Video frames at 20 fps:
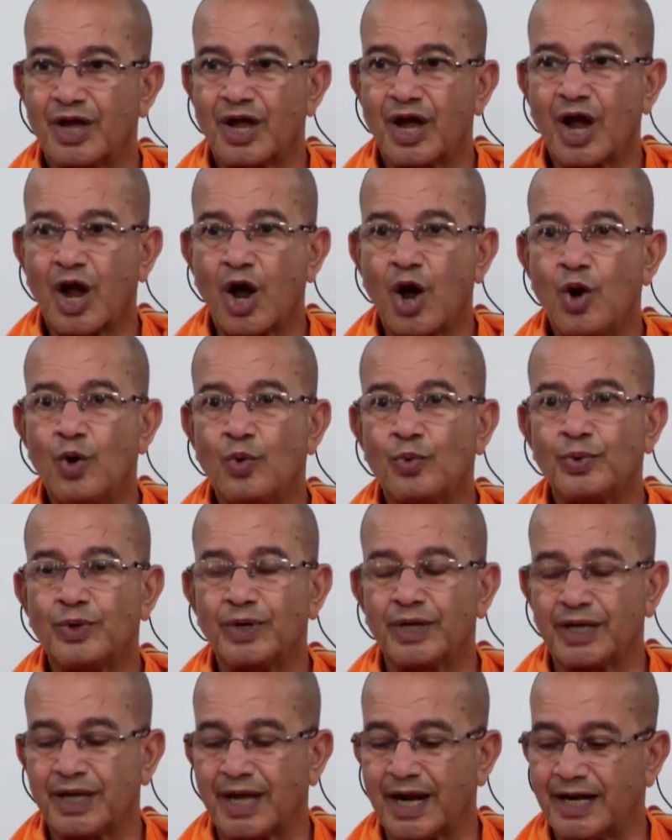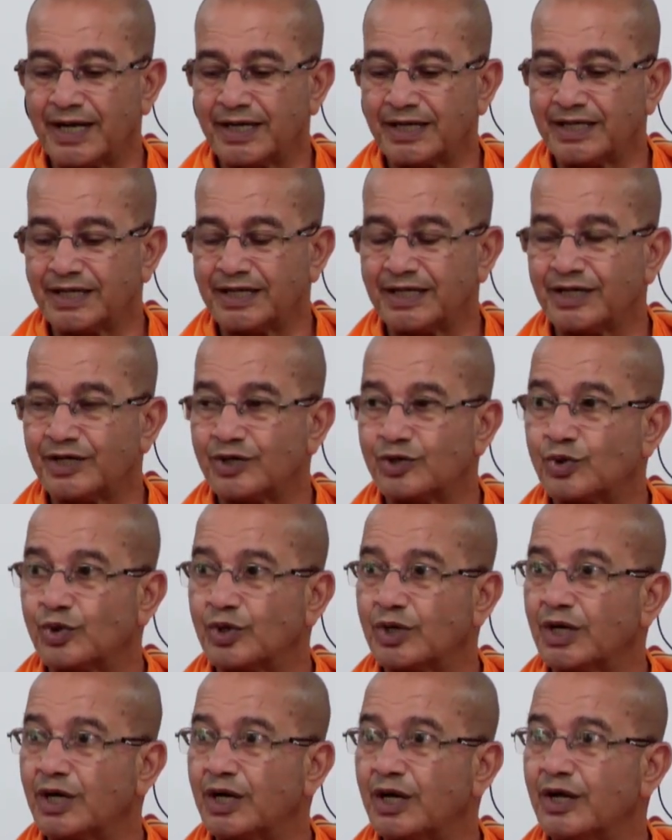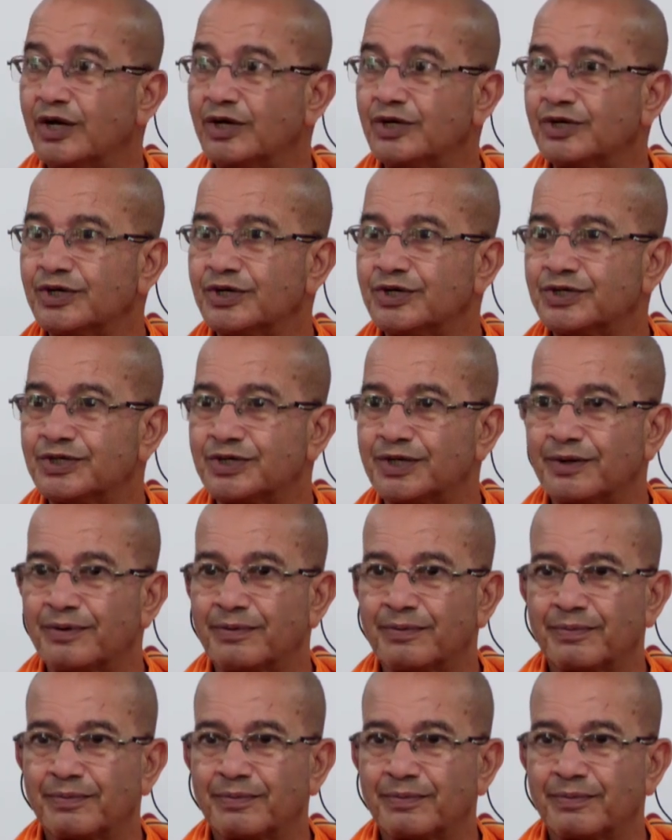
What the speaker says: How we enter into relationship.